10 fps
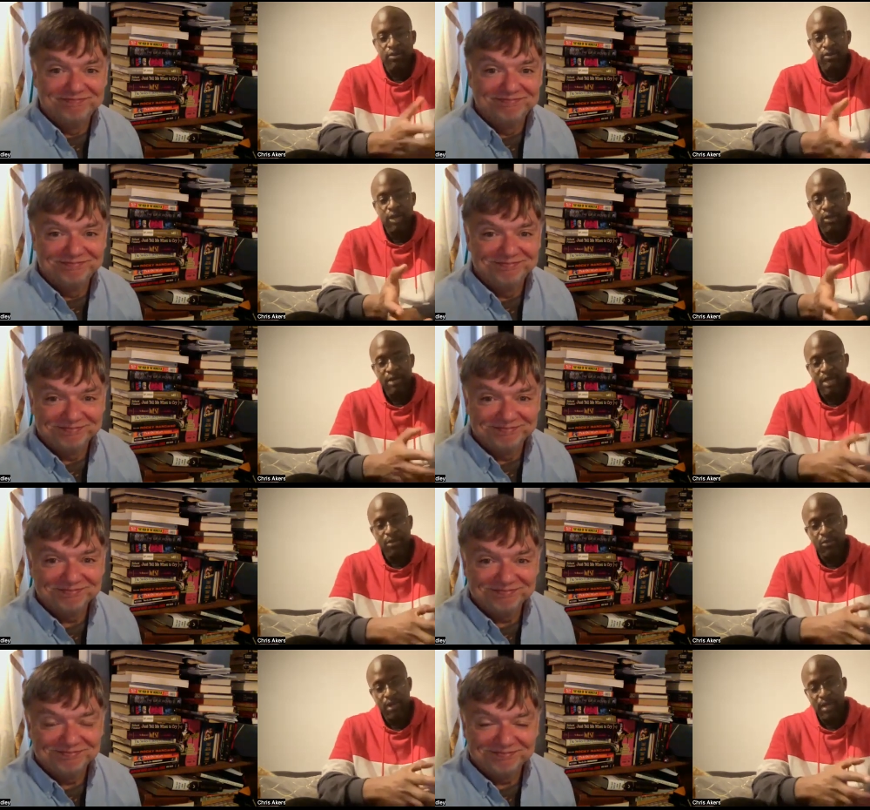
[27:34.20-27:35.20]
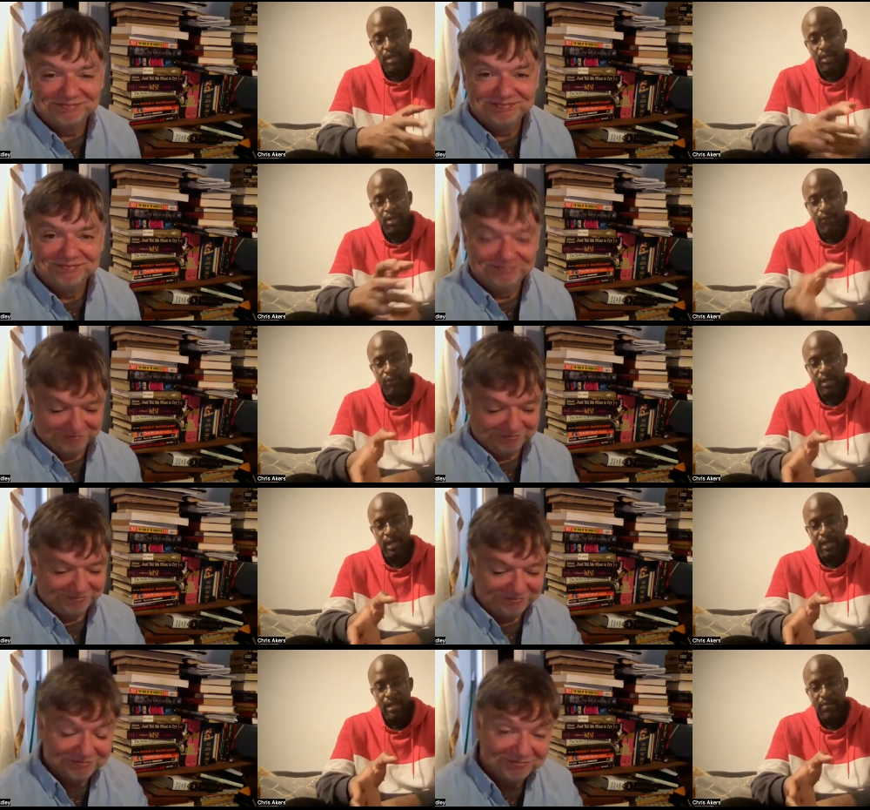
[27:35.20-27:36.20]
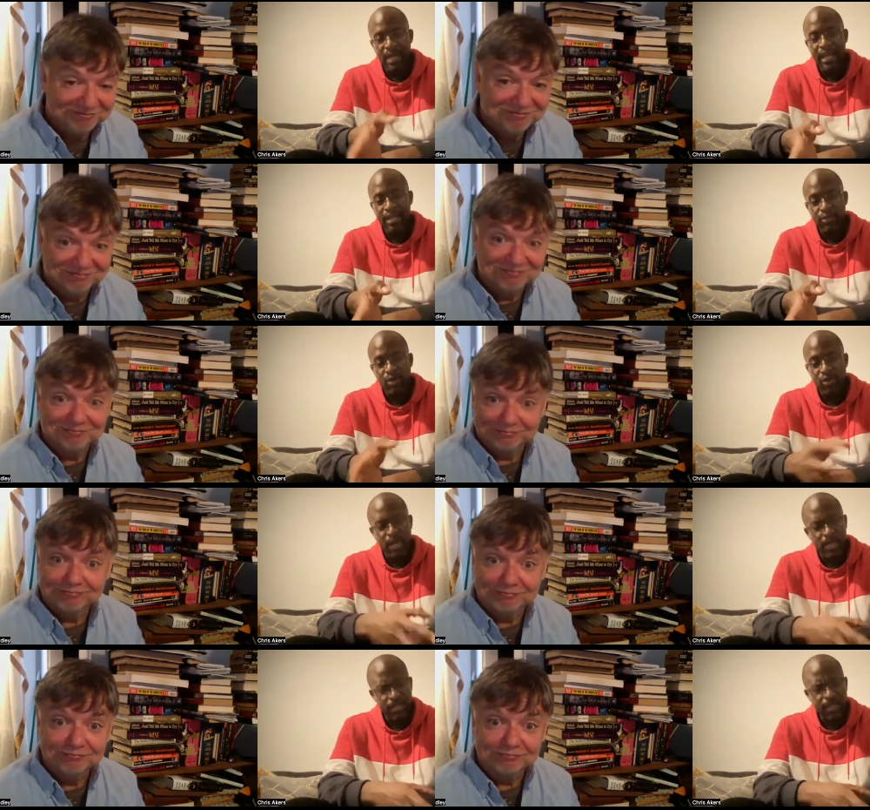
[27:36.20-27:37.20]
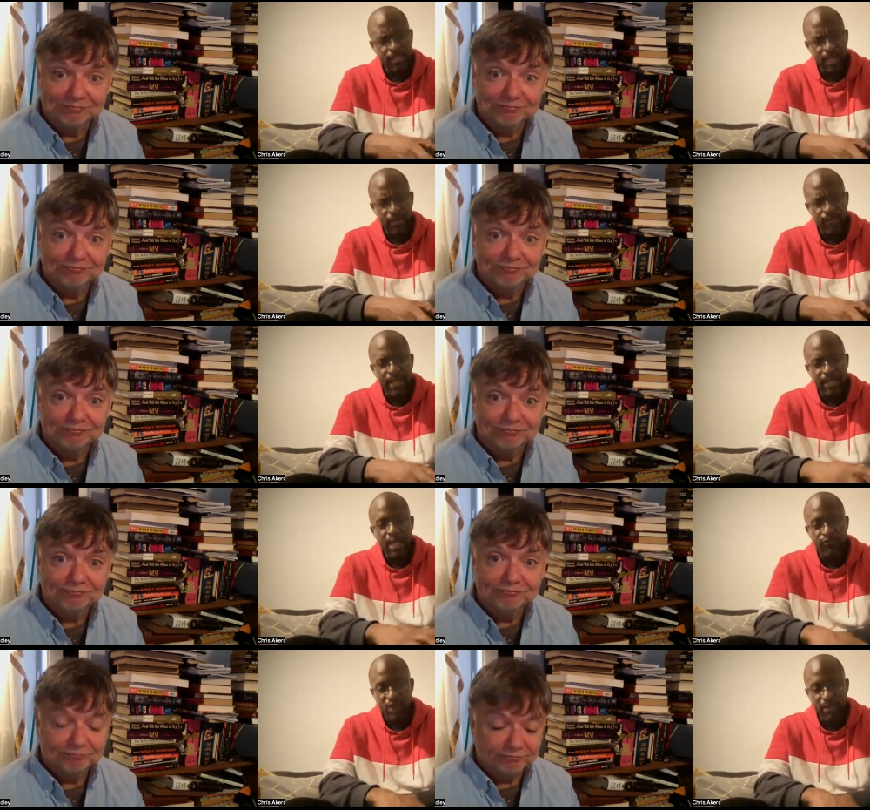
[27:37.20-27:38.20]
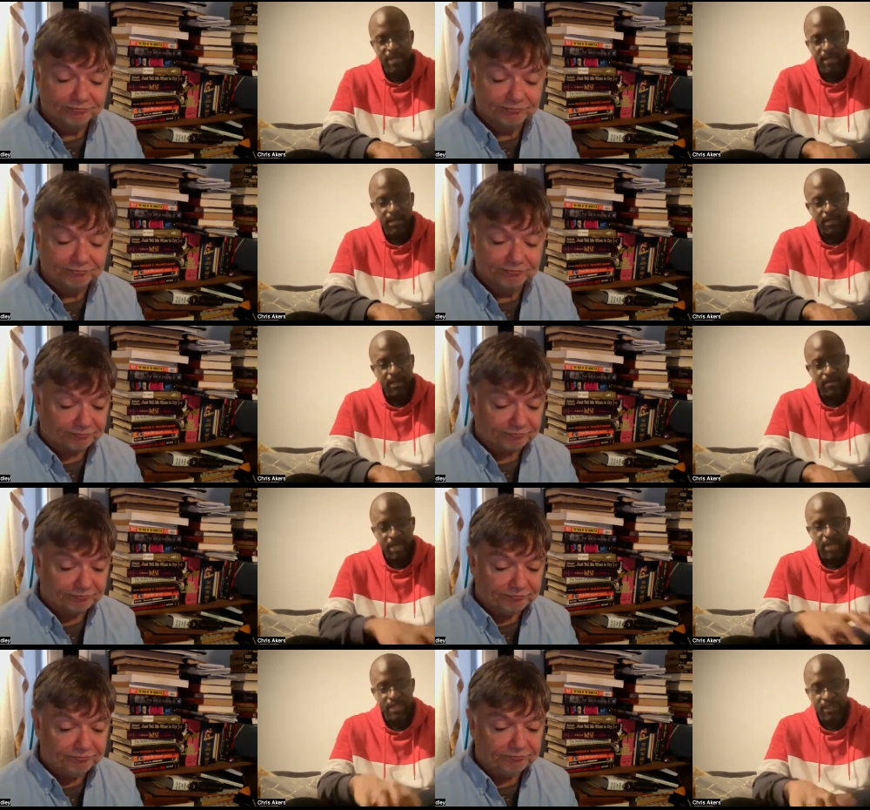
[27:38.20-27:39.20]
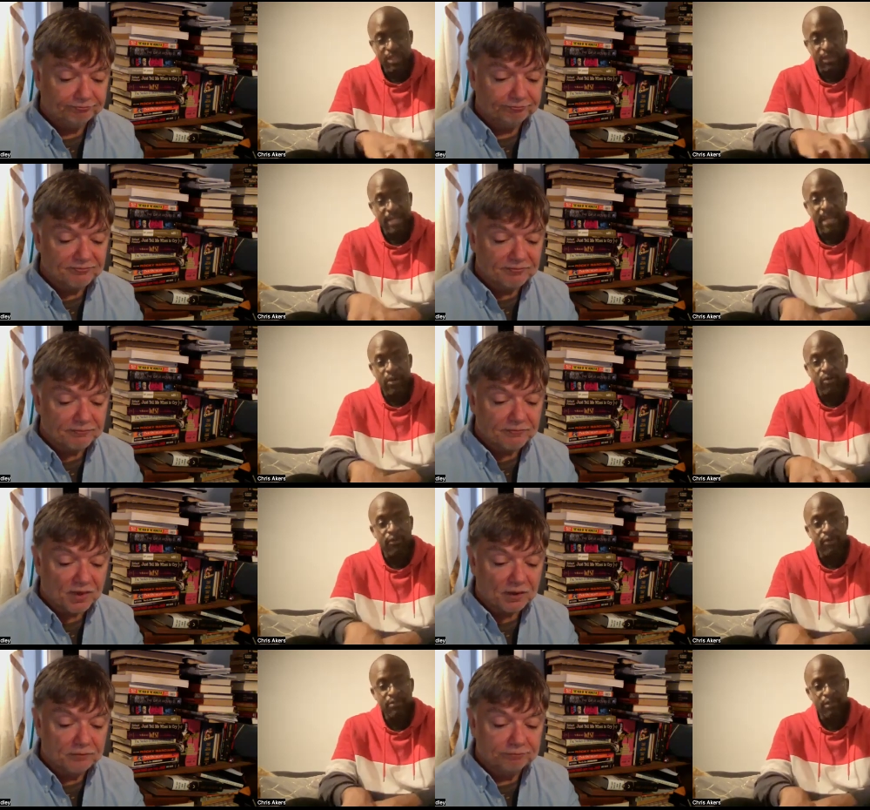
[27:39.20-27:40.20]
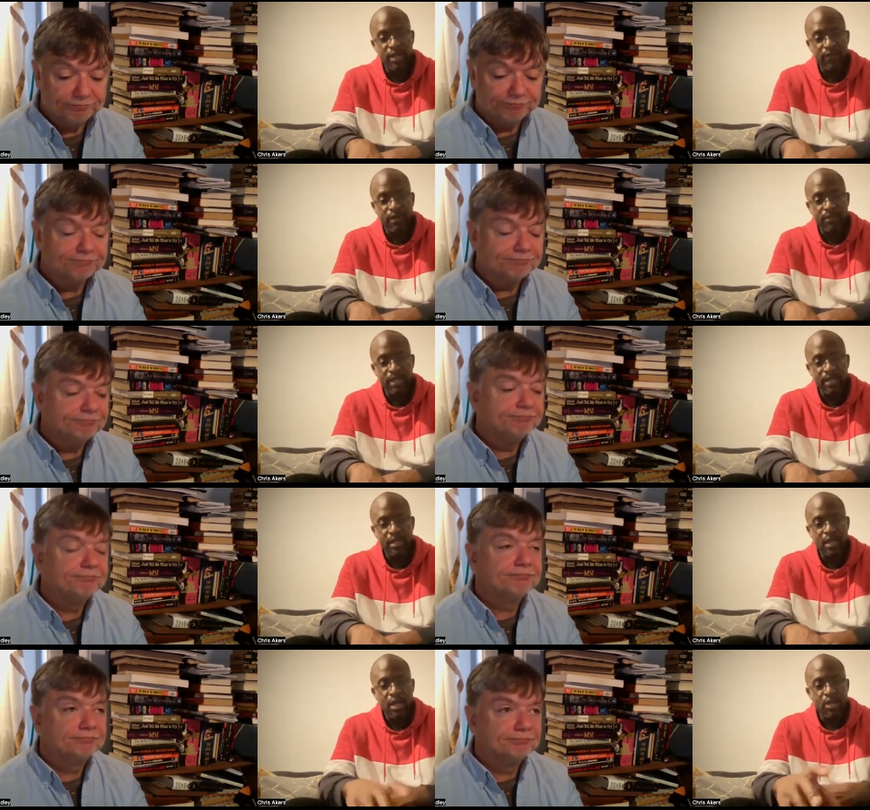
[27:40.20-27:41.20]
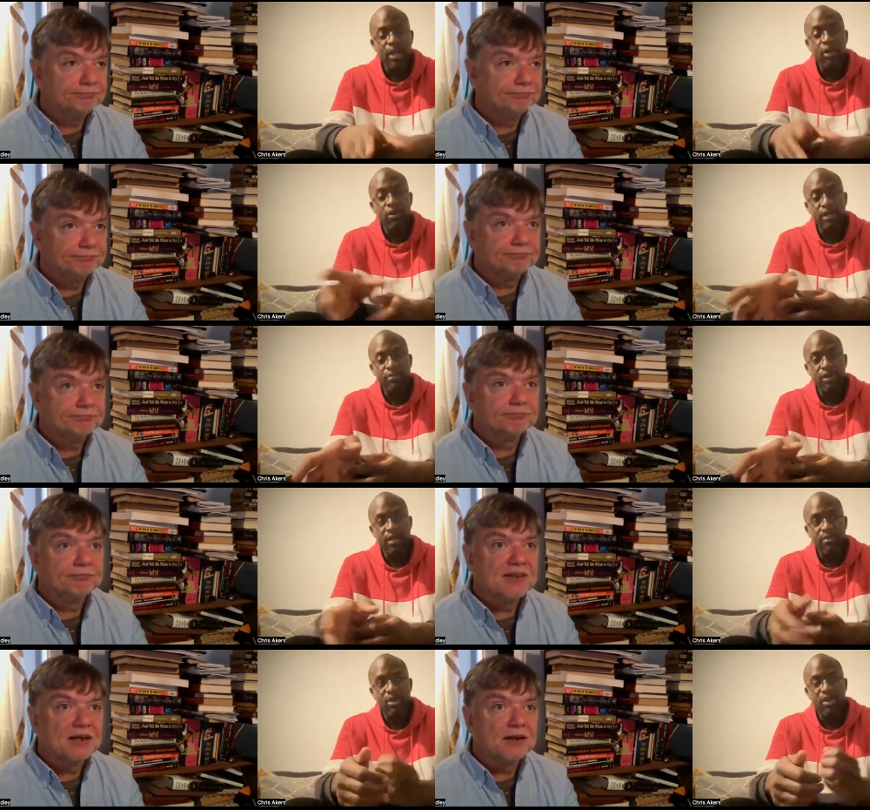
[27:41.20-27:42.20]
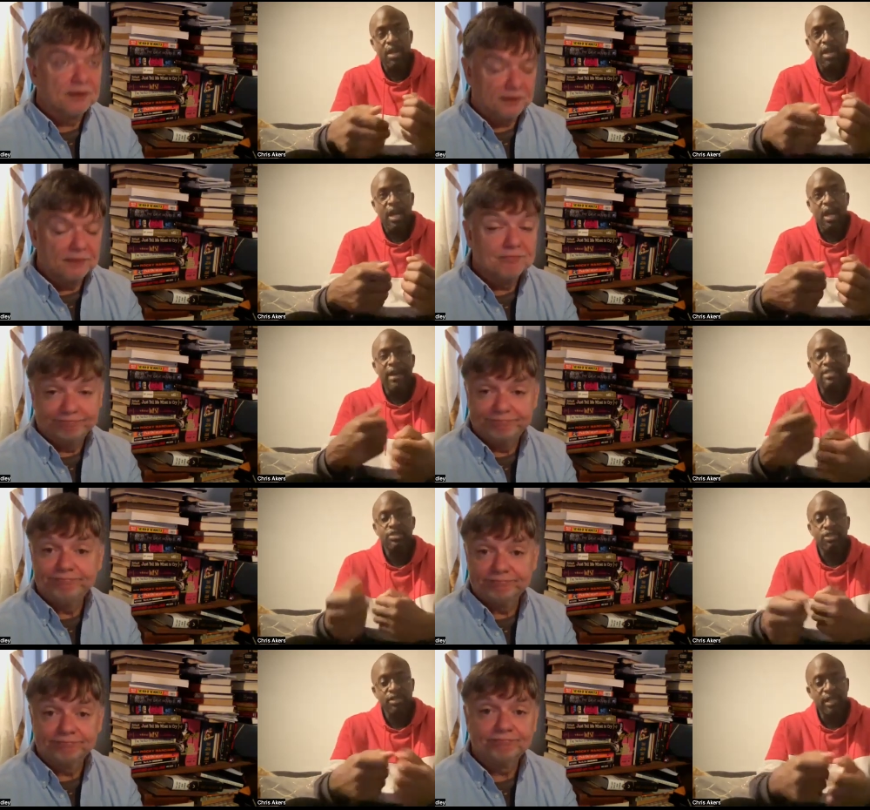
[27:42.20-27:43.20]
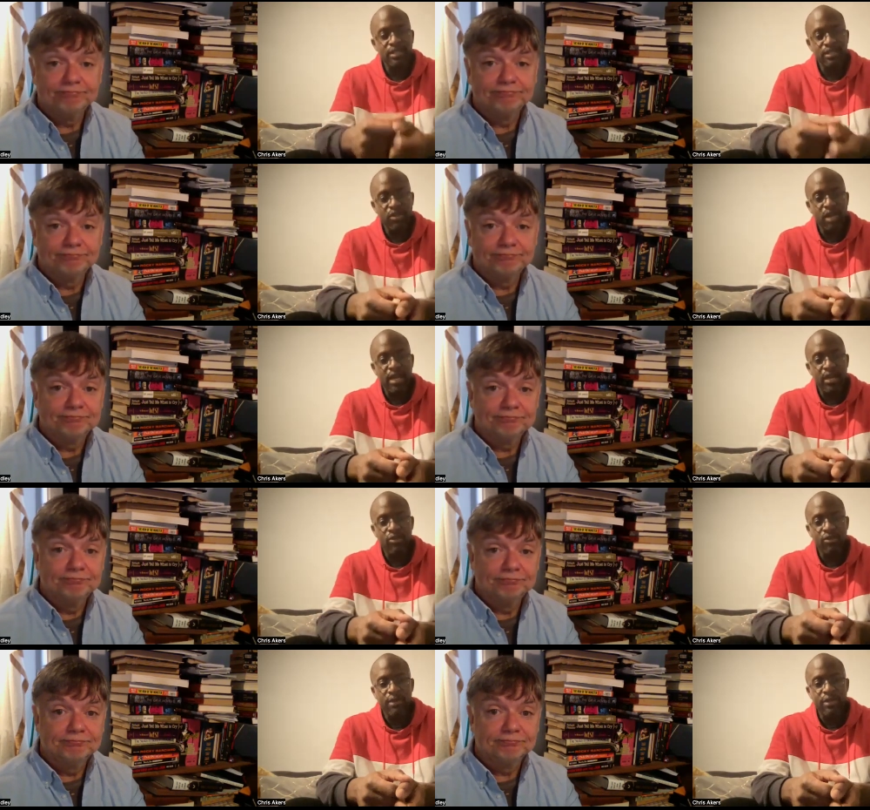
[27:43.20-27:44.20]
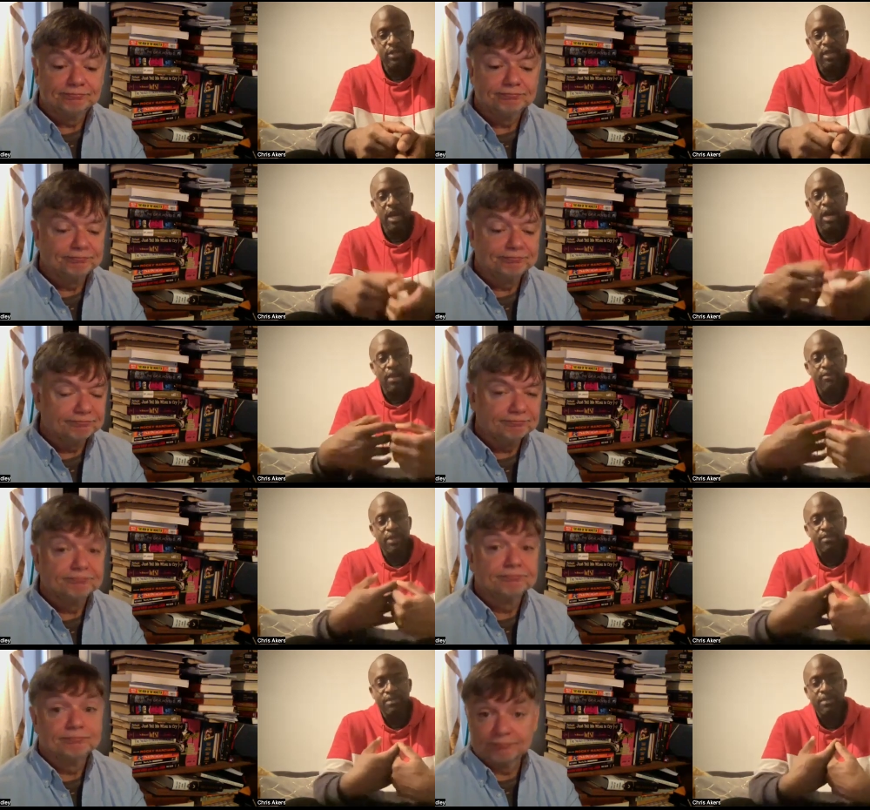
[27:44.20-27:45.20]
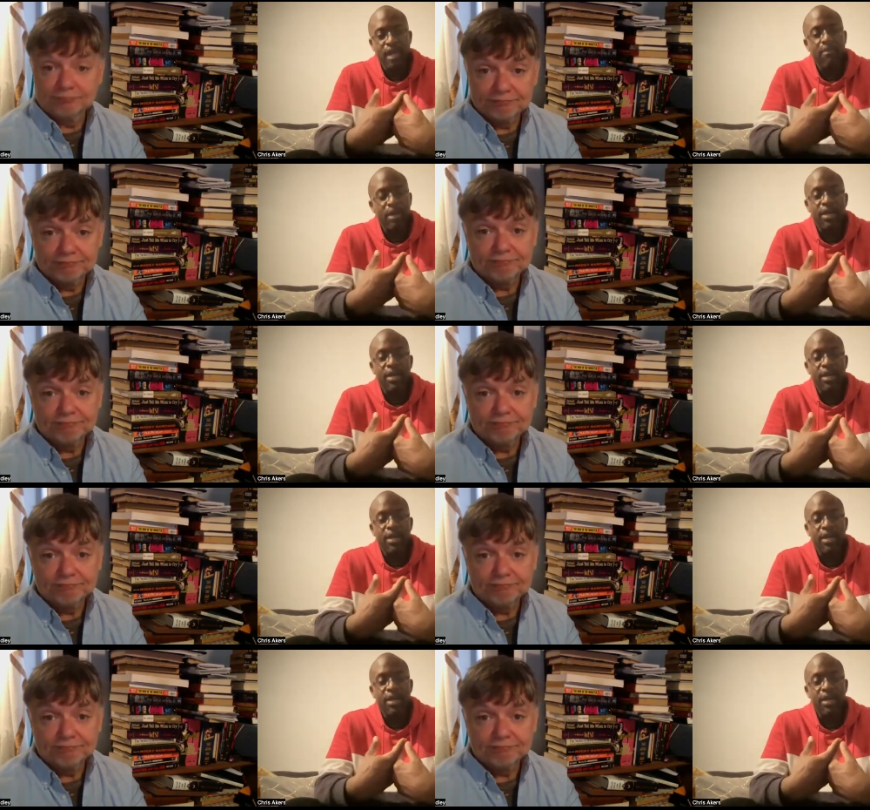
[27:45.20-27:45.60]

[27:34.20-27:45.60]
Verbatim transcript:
Speaker 1: And also people were the other um, ladies were jealous, is that correct? Of Robin because she was getting all this money from this not only all this money, but her attitude started to change almost like I'm the top